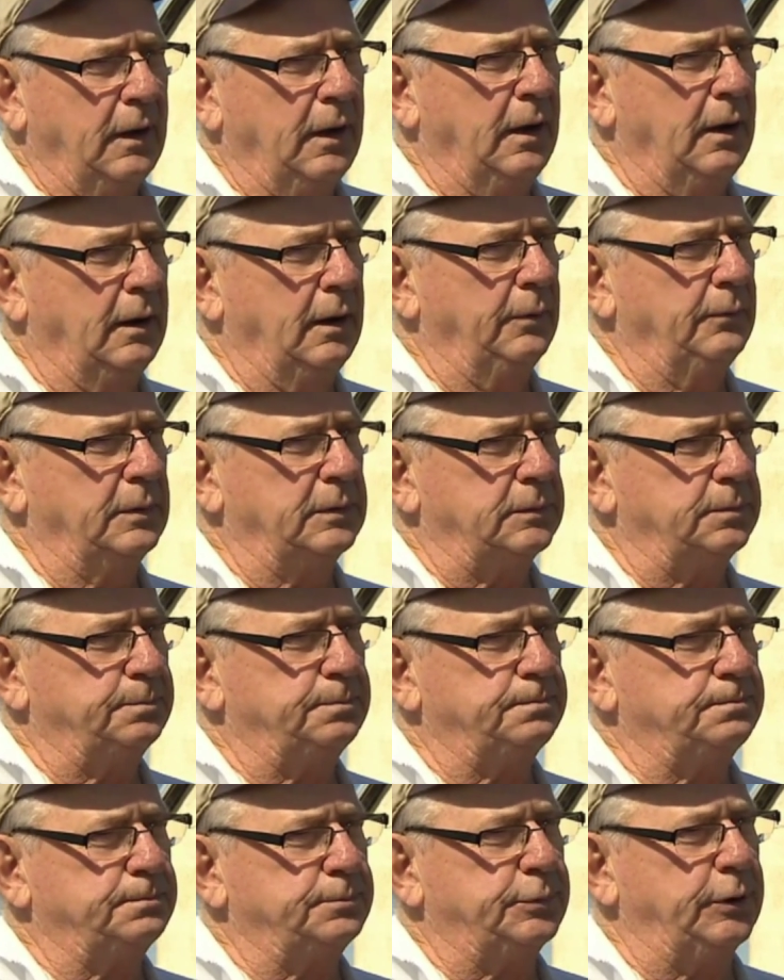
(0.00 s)
And it was
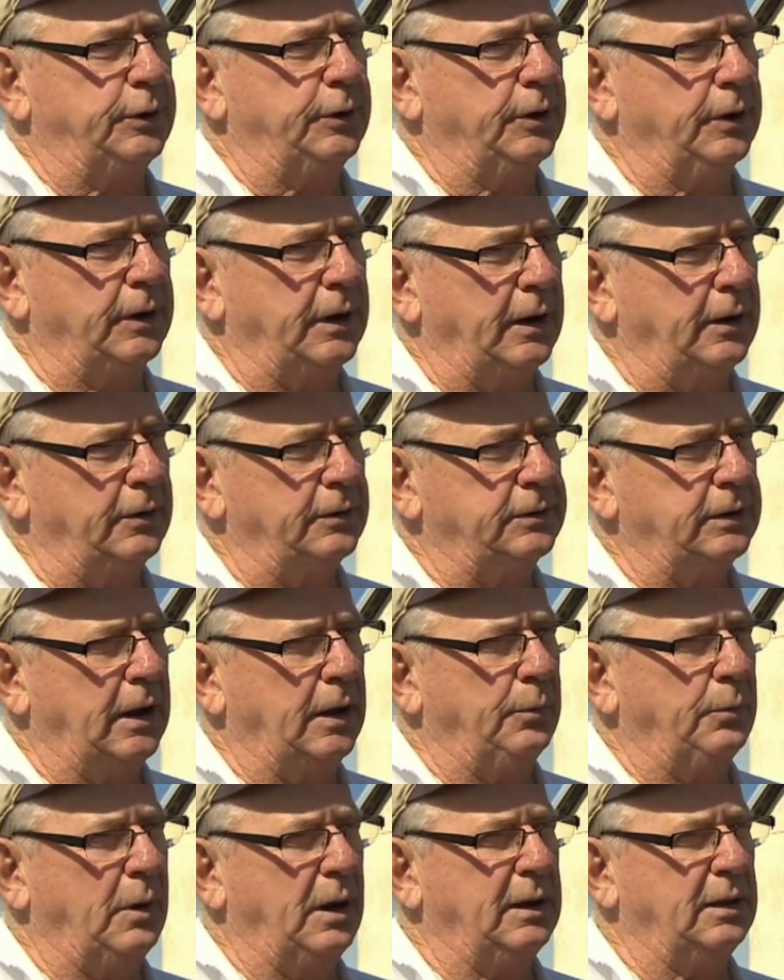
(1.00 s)
she couldn't
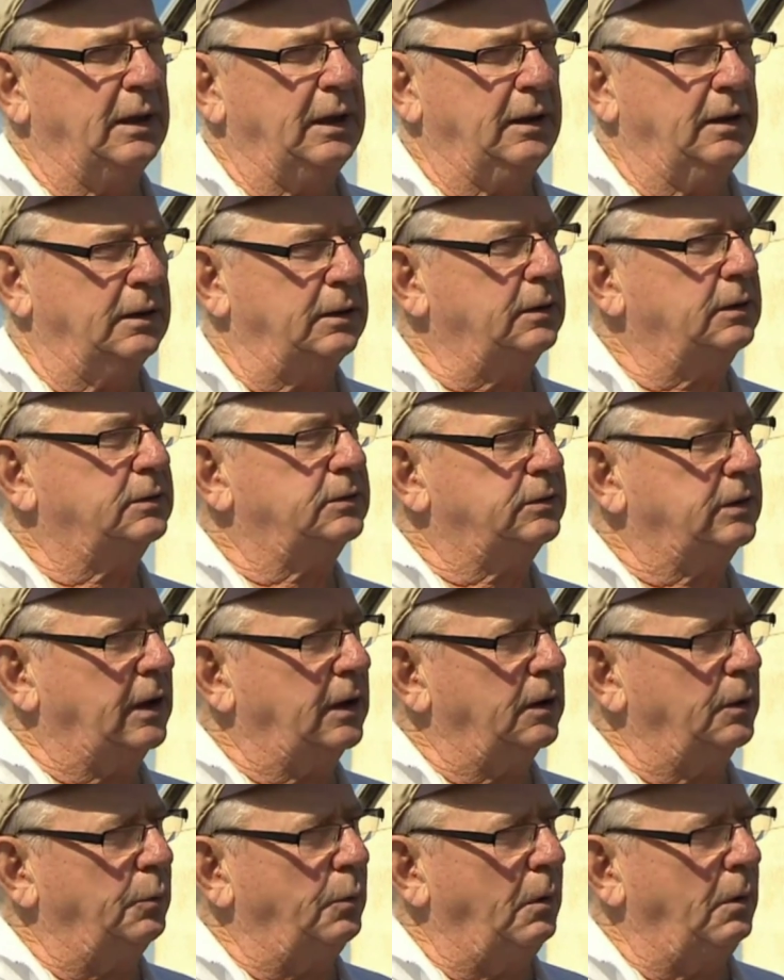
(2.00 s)
understand why they could
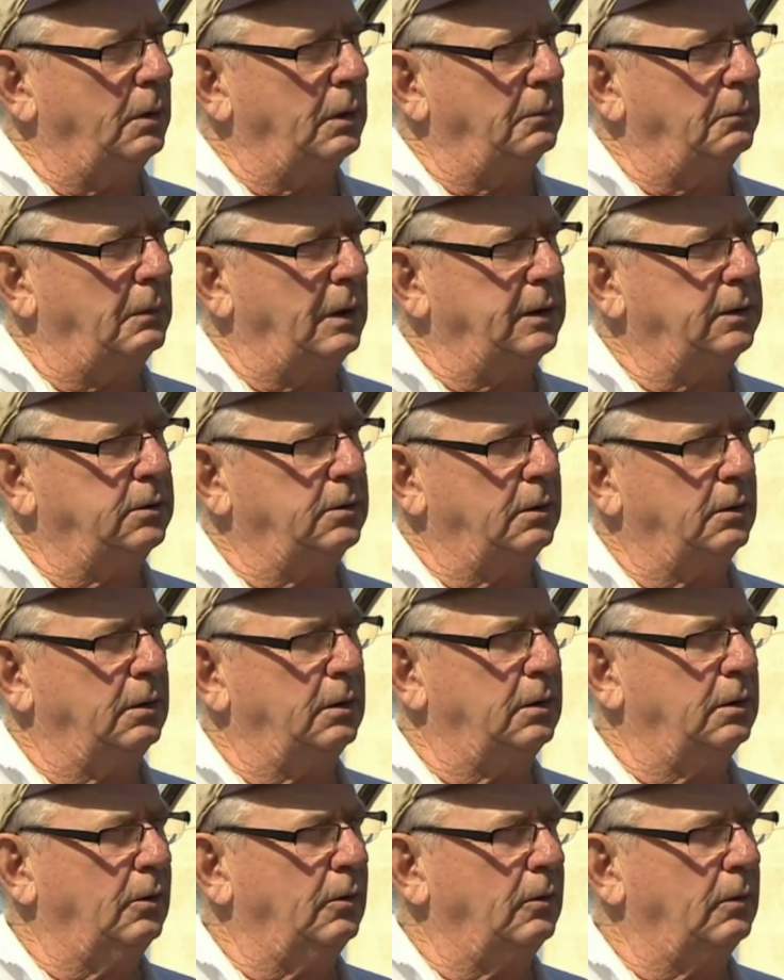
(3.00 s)
send a wallet right to
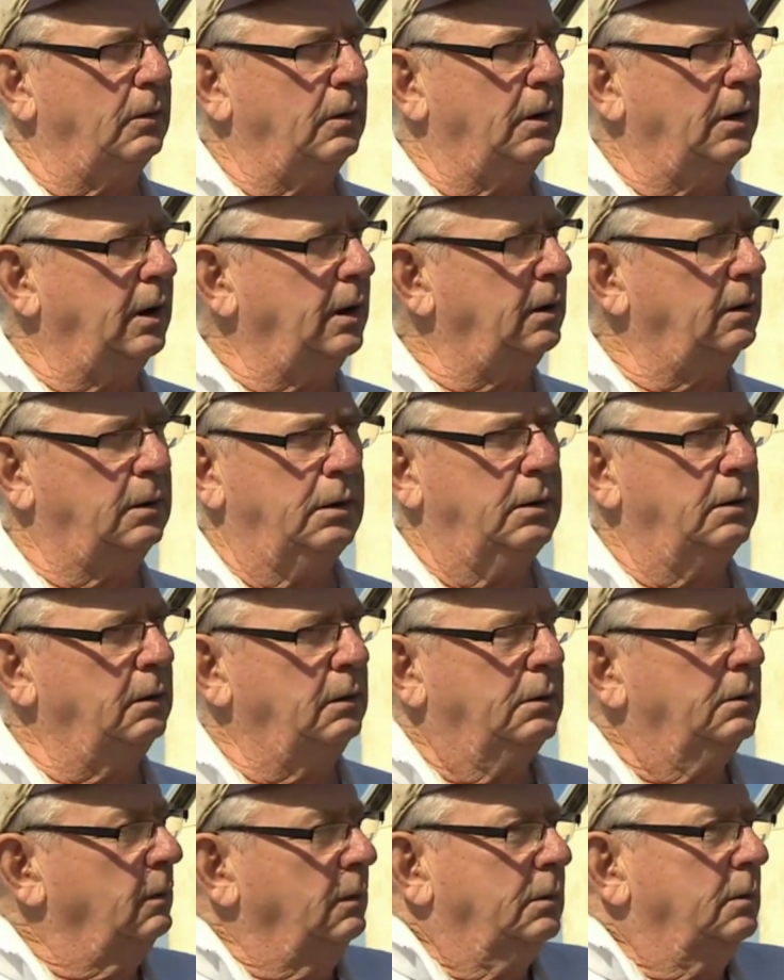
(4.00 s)
her door and then
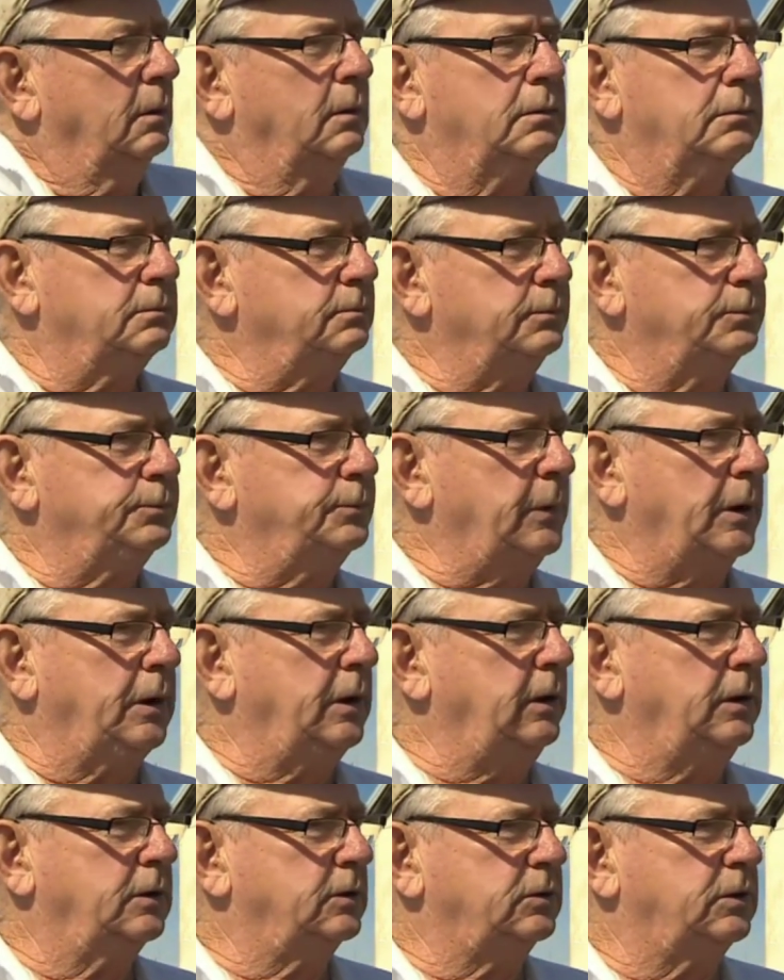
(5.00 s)
then
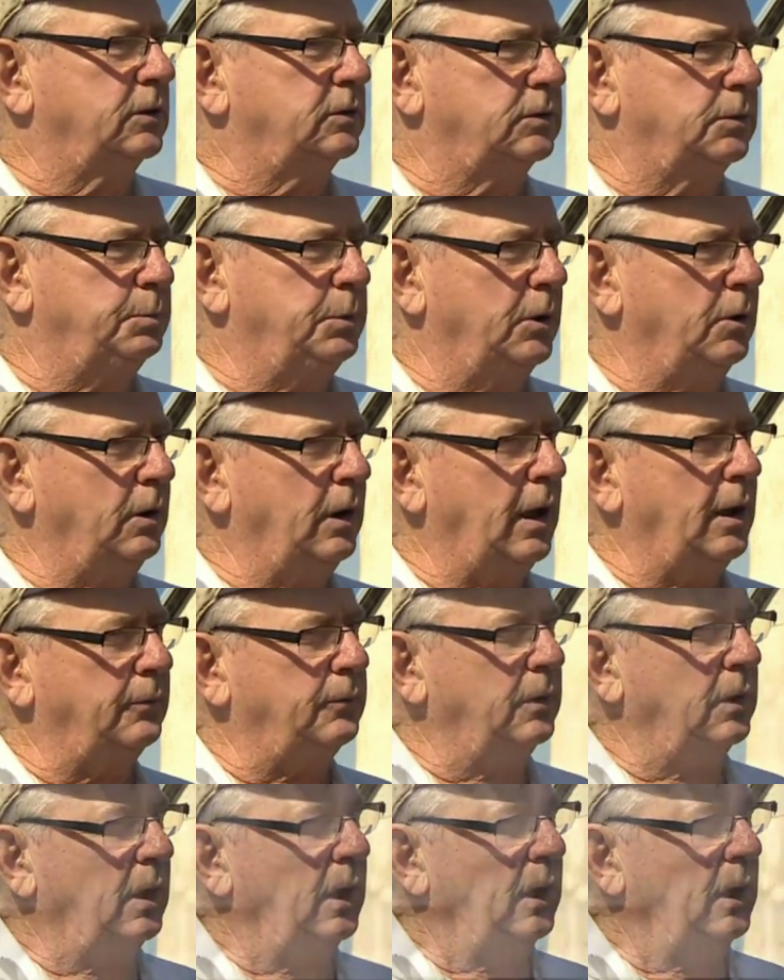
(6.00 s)
he just disappeared after